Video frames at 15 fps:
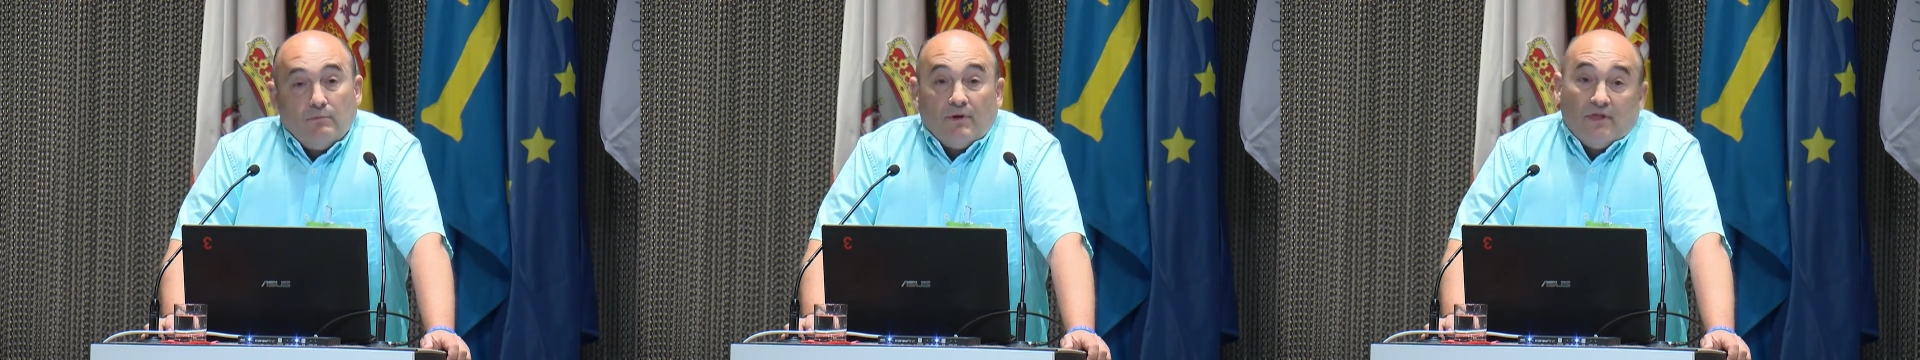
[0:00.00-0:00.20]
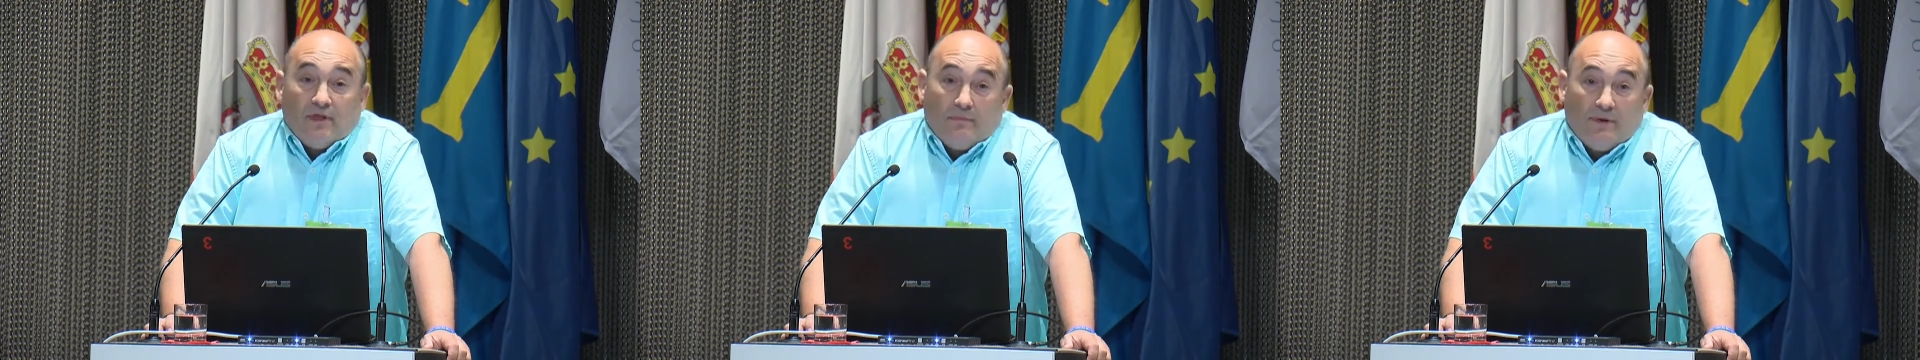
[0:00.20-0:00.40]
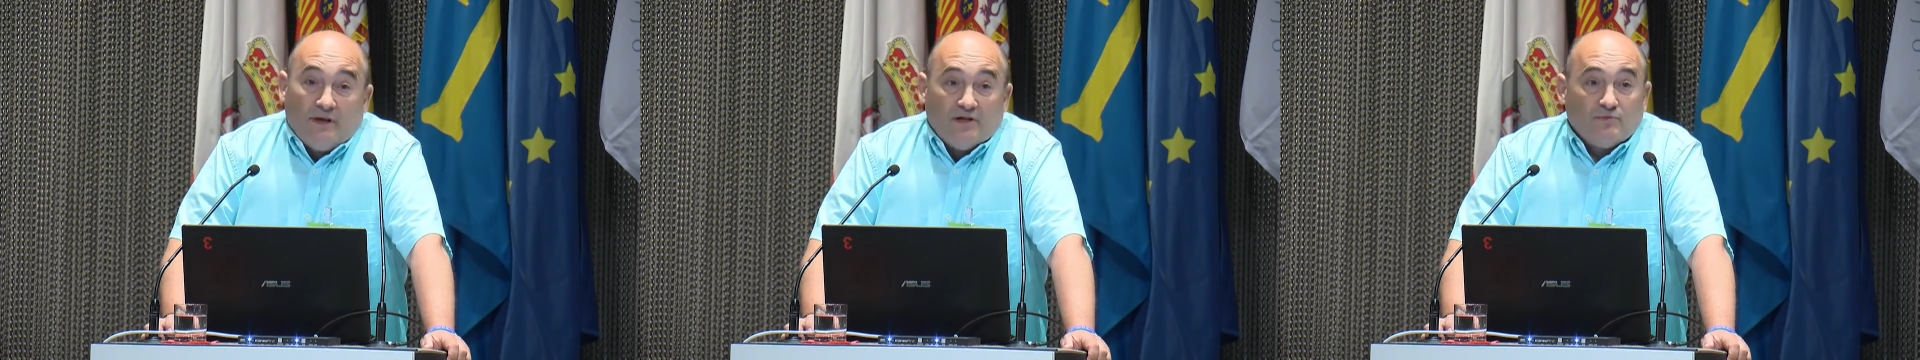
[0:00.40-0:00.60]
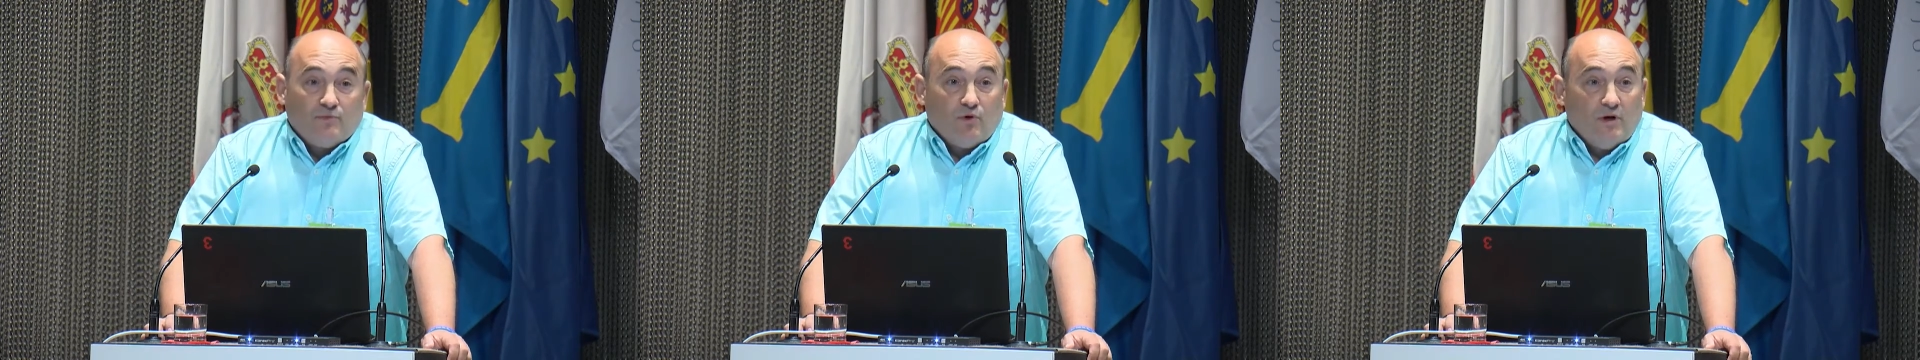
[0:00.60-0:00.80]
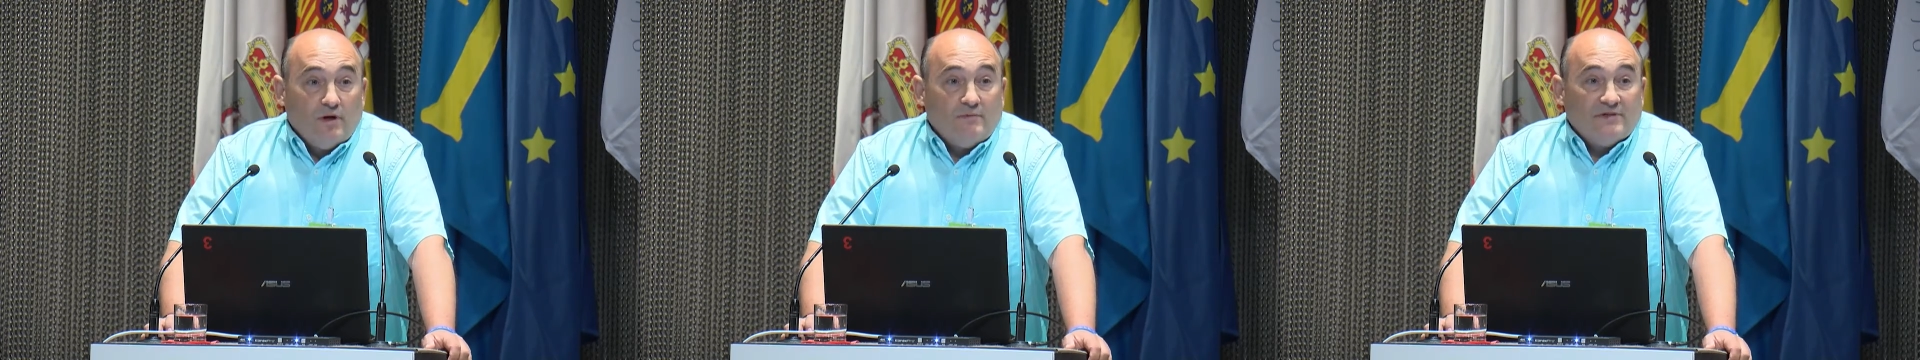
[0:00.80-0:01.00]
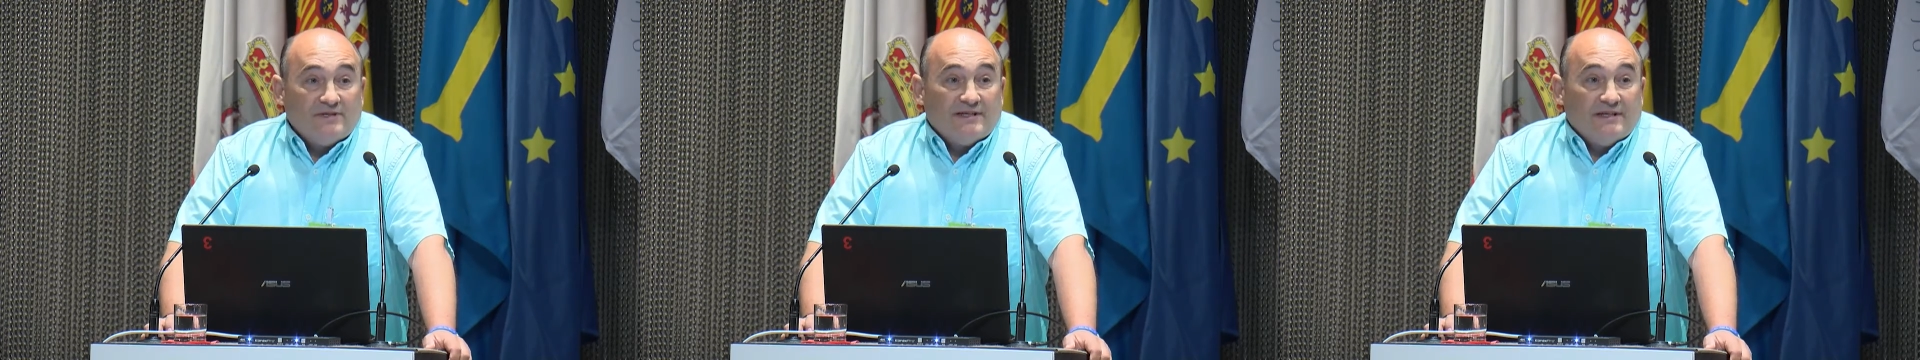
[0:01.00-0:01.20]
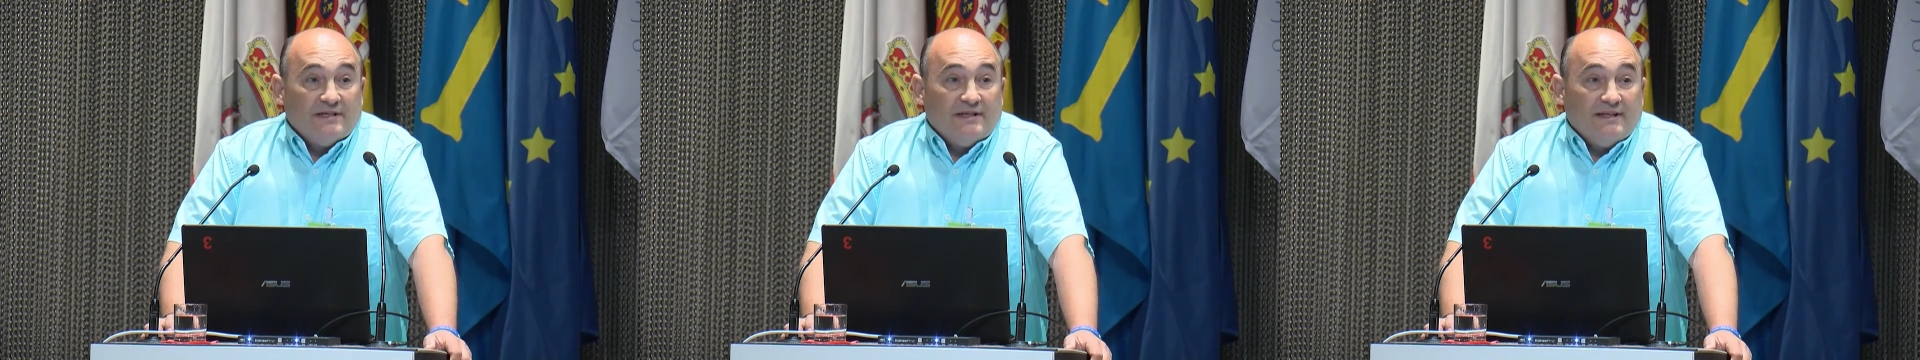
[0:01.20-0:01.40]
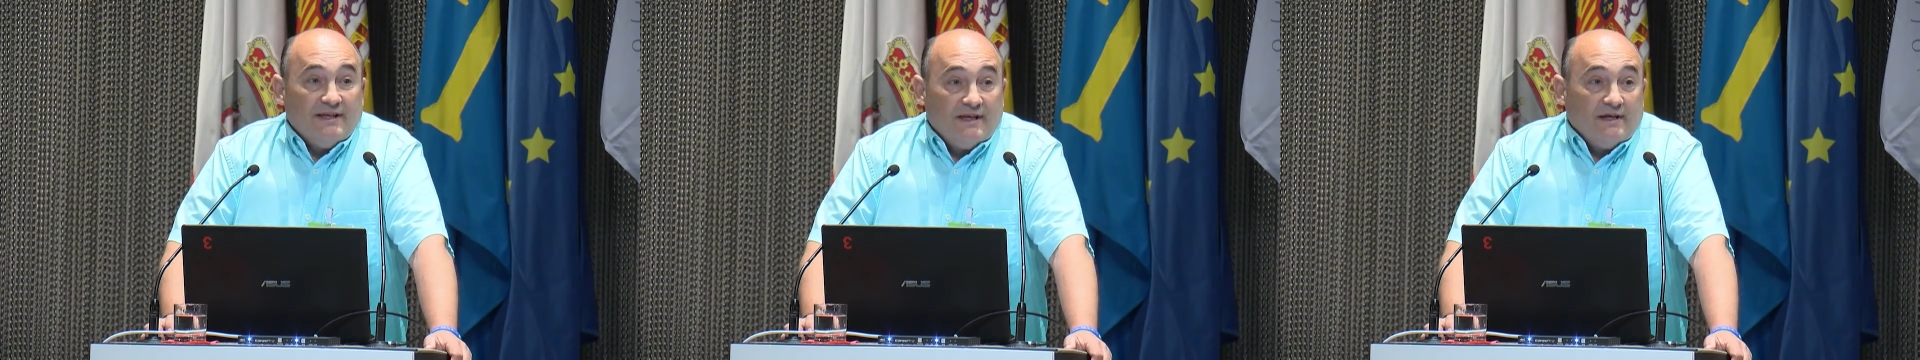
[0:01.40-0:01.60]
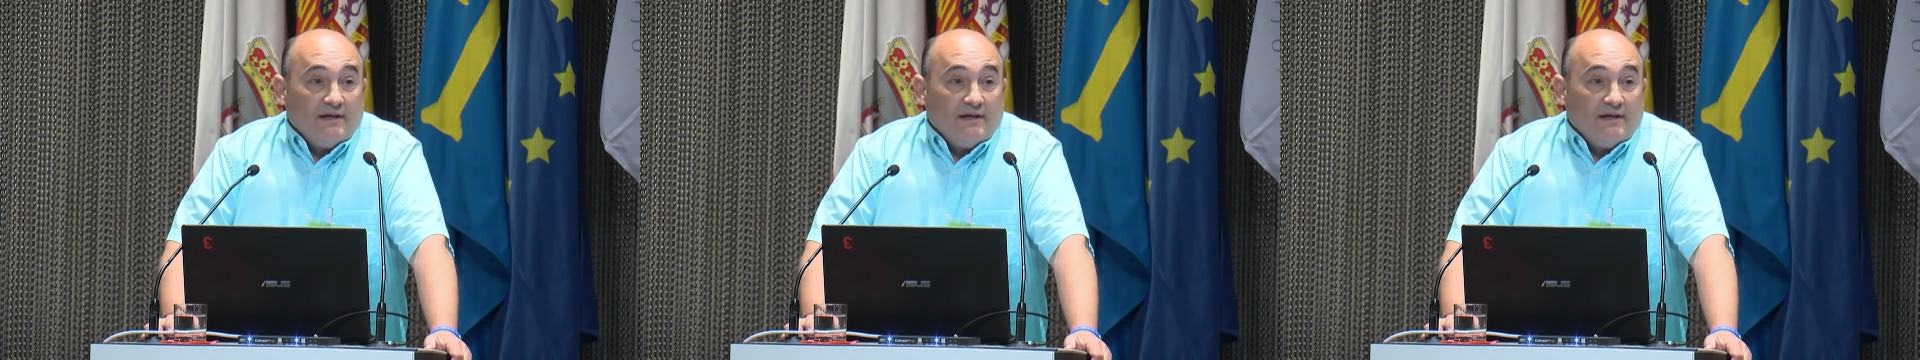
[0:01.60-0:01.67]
marine environment right now,